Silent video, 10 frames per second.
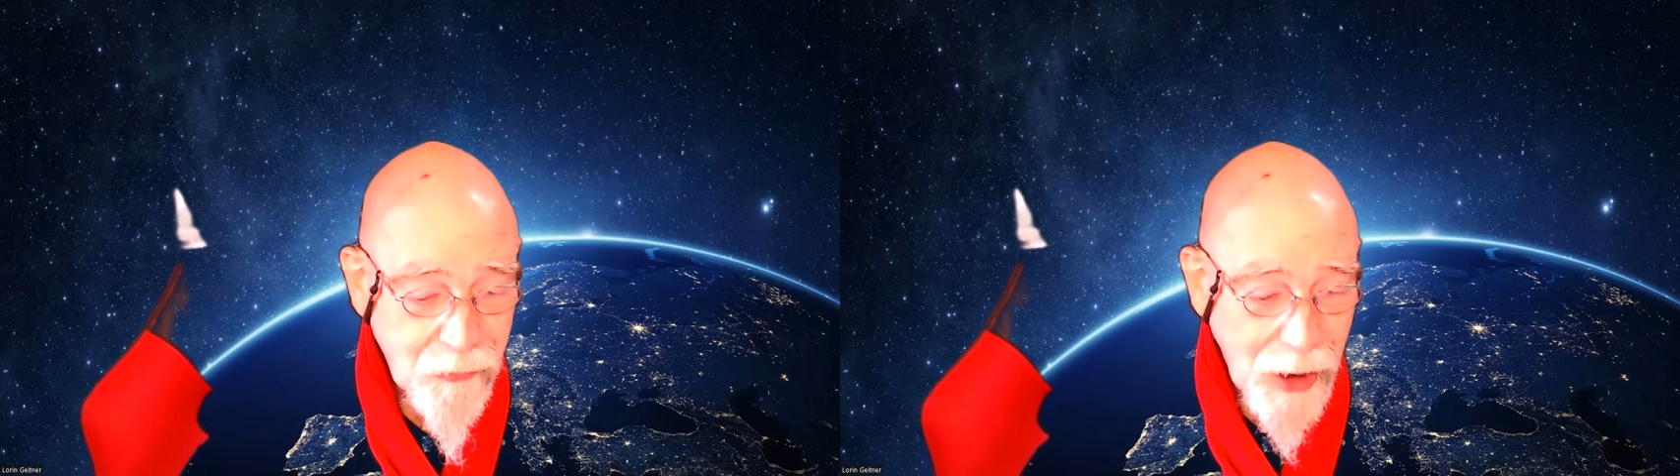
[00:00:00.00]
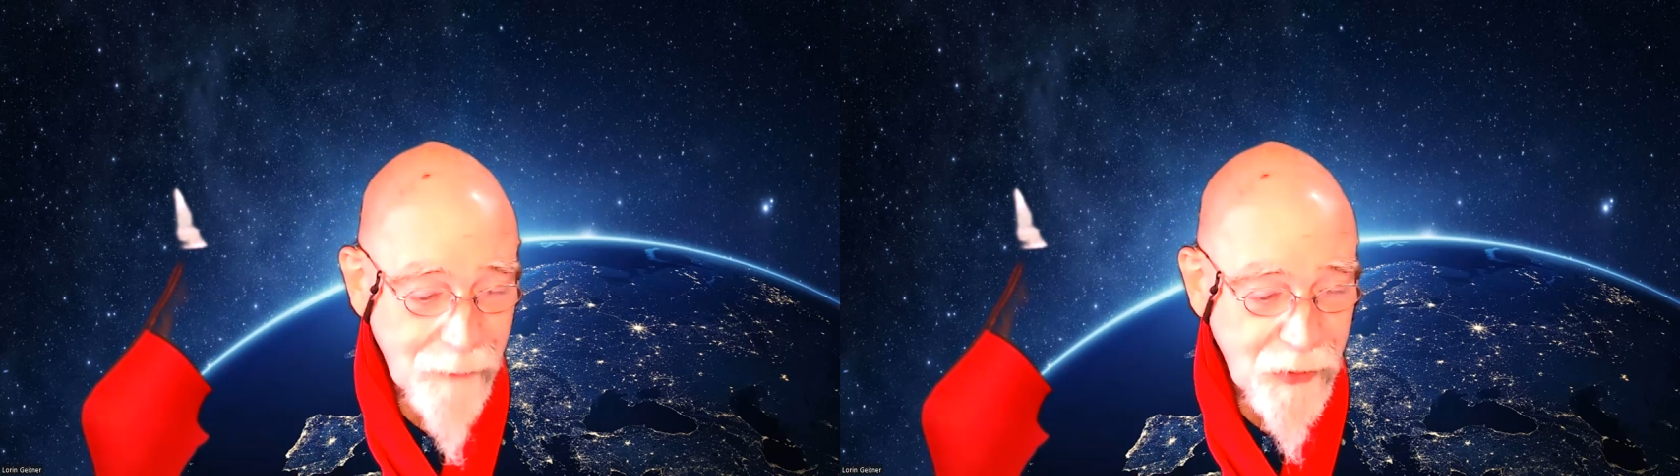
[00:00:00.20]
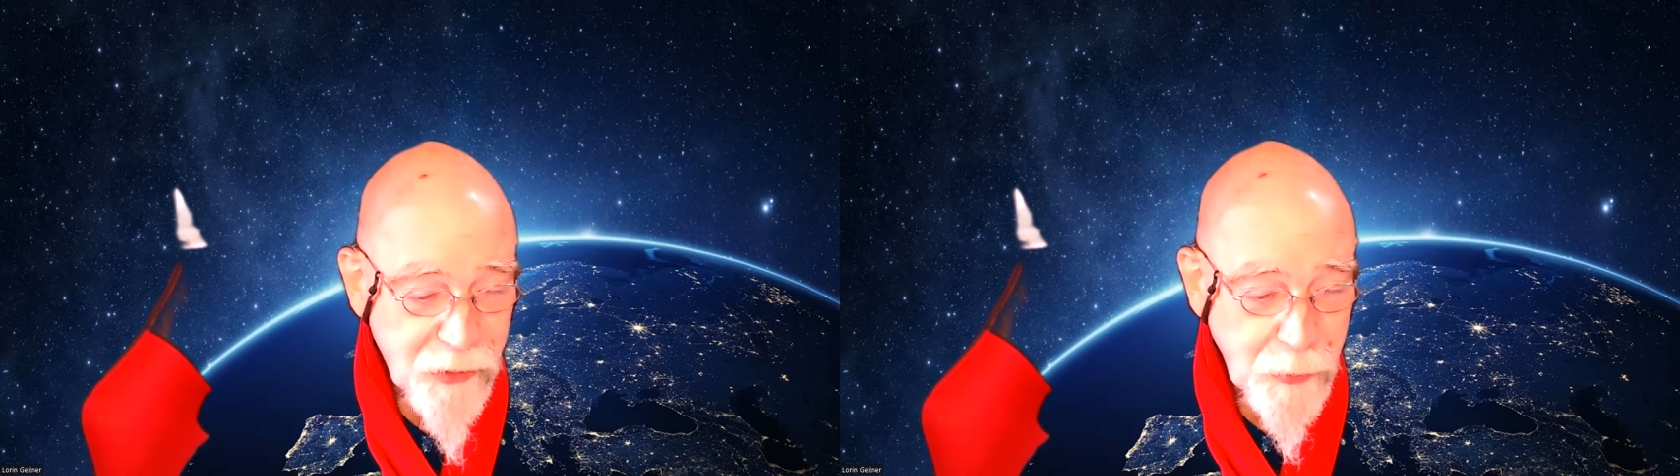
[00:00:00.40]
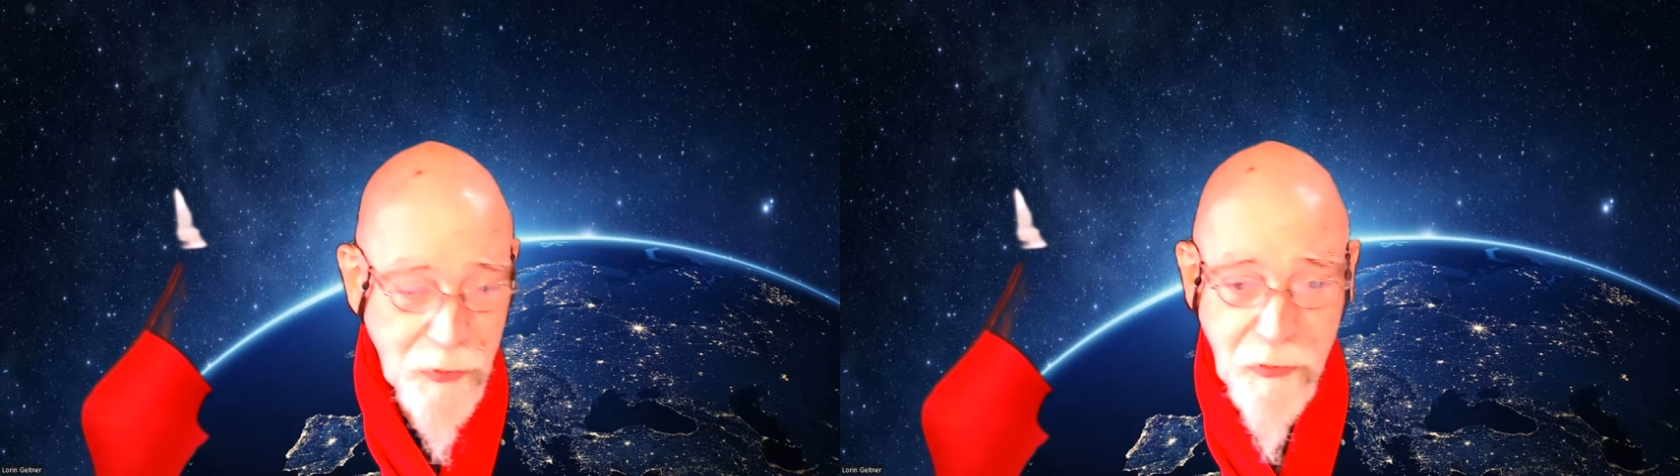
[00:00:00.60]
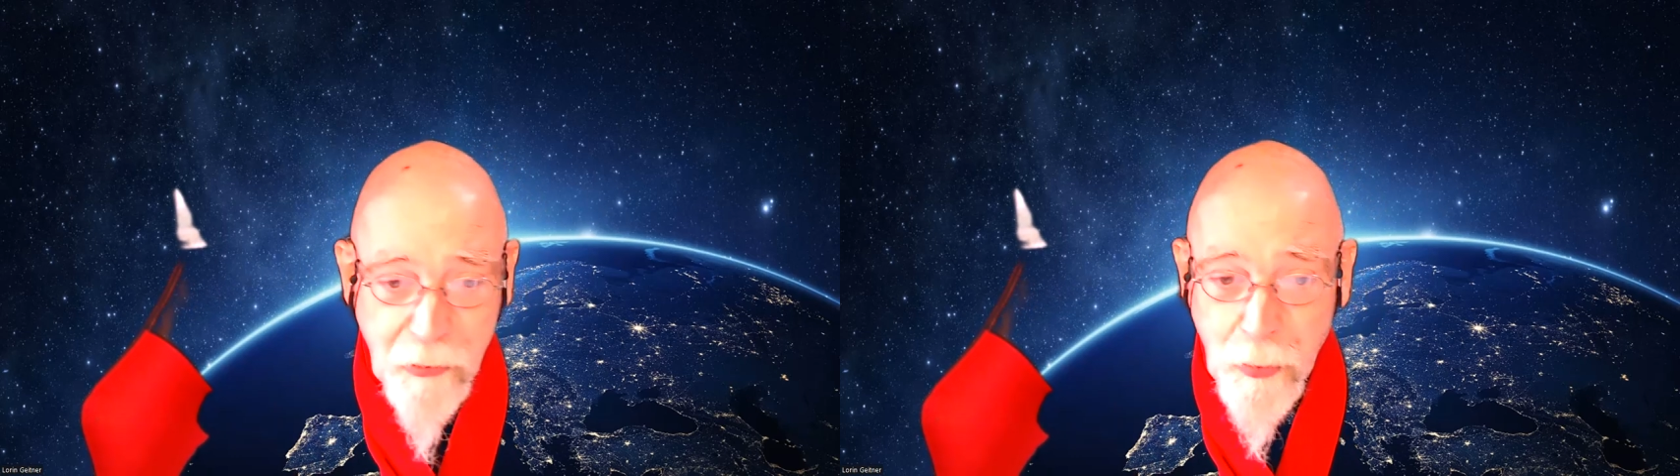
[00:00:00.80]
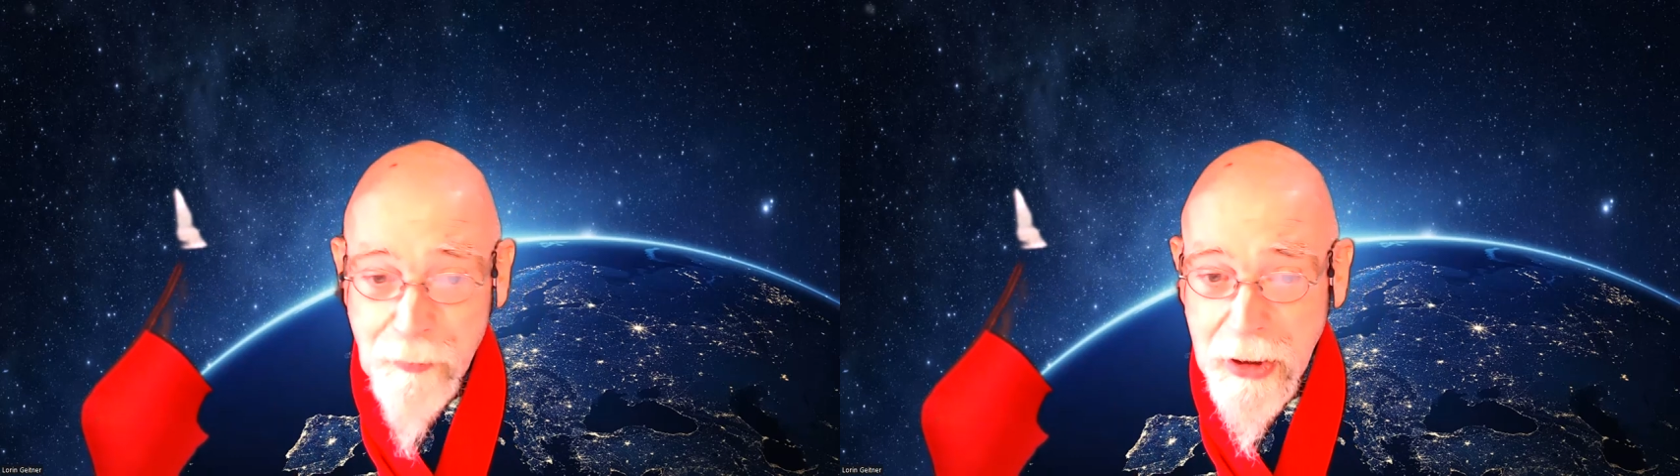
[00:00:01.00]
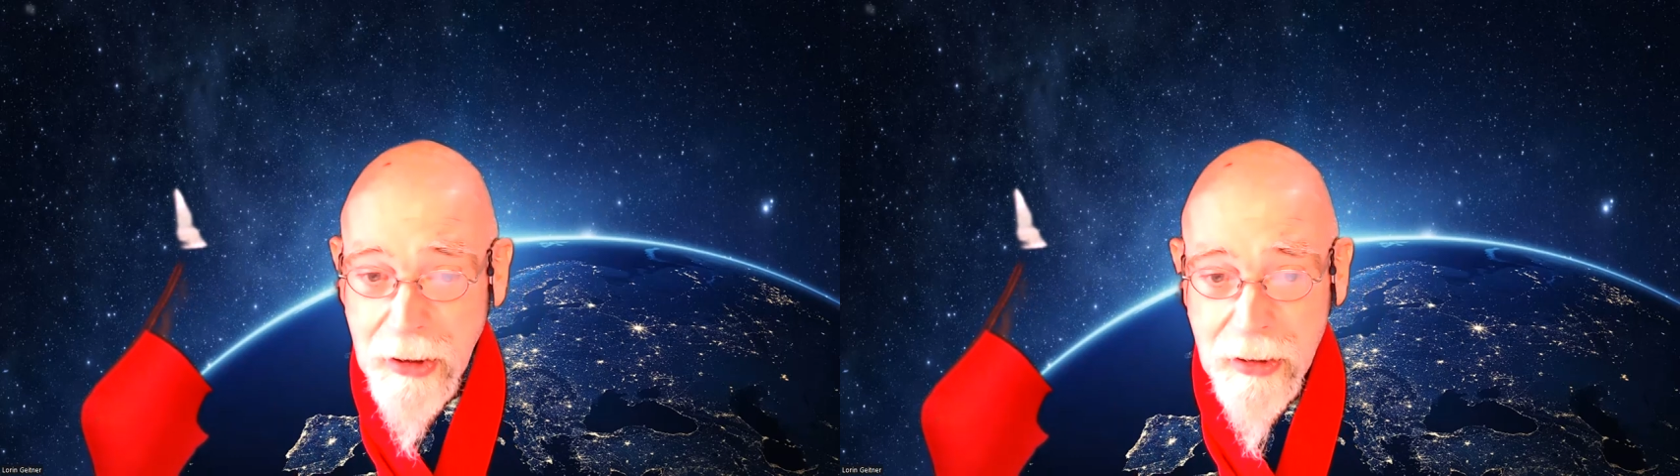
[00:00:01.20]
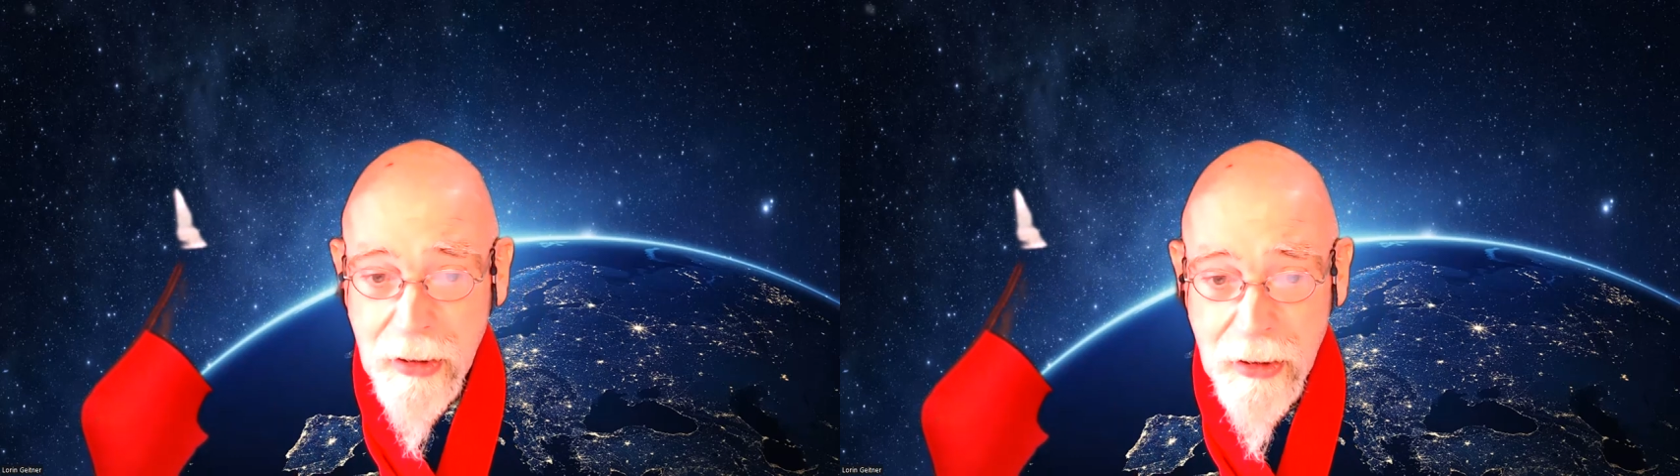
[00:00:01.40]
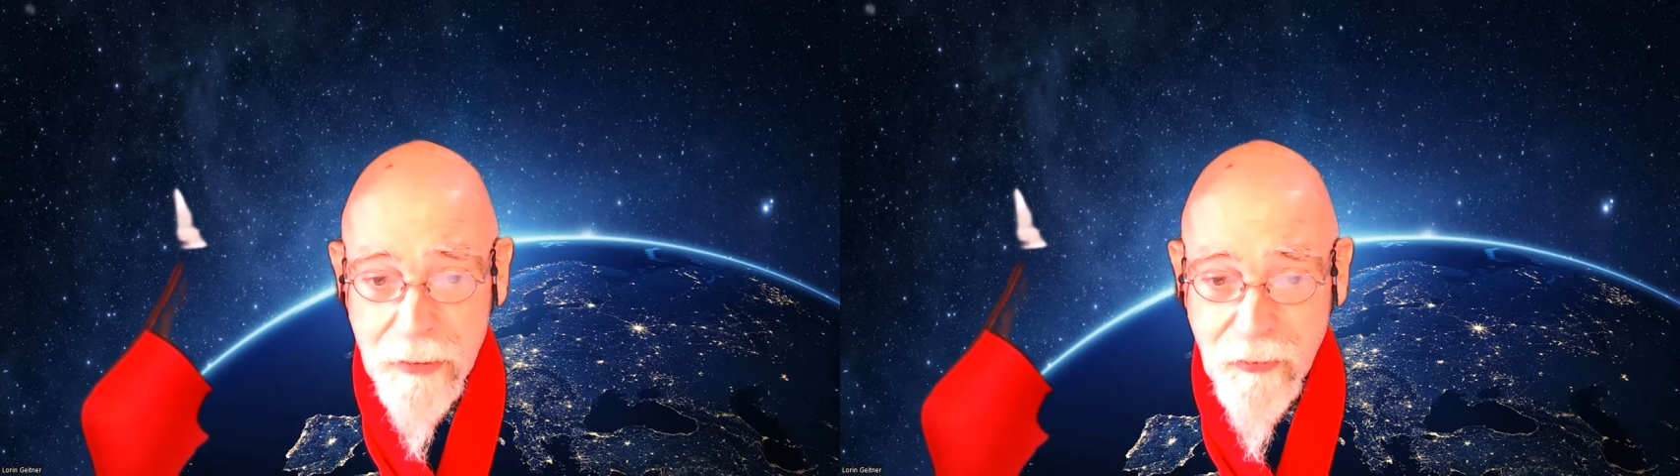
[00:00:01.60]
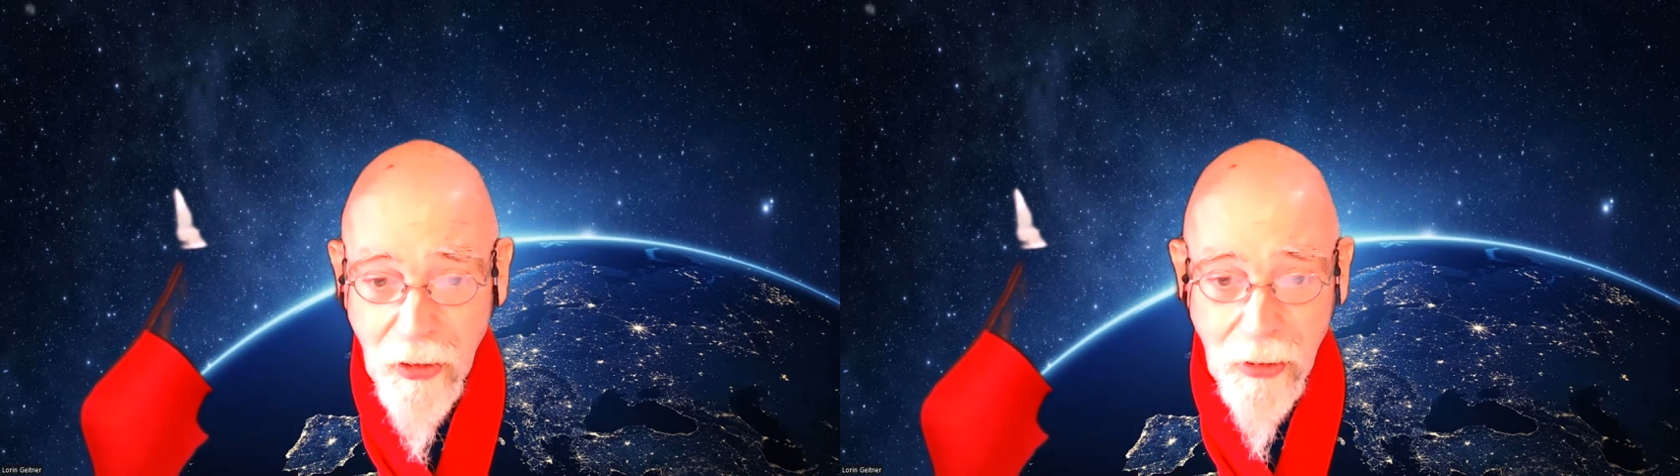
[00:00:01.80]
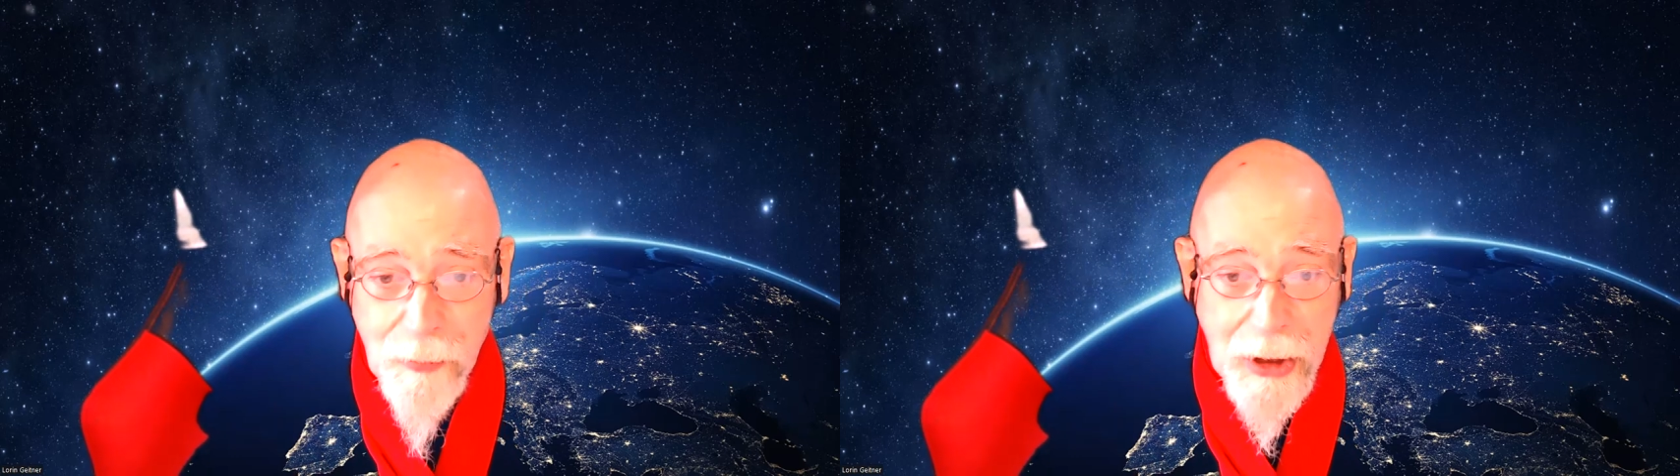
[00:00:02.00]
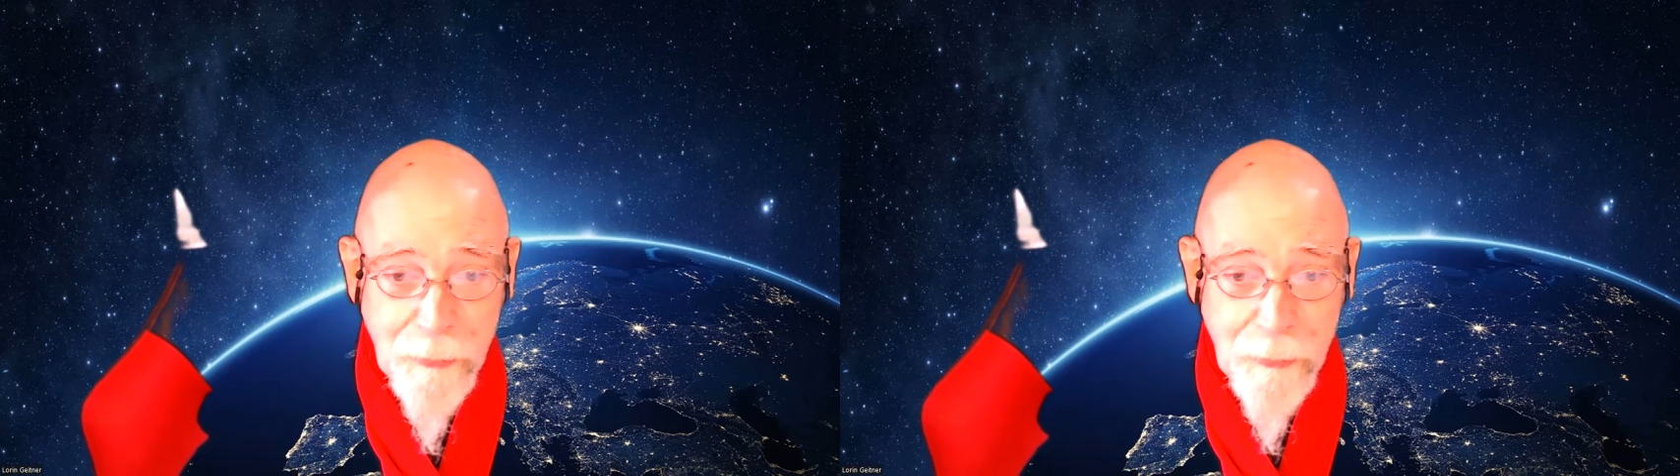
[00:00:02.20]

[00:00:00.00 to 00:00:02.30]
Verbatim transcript: average Buddhist would be terribly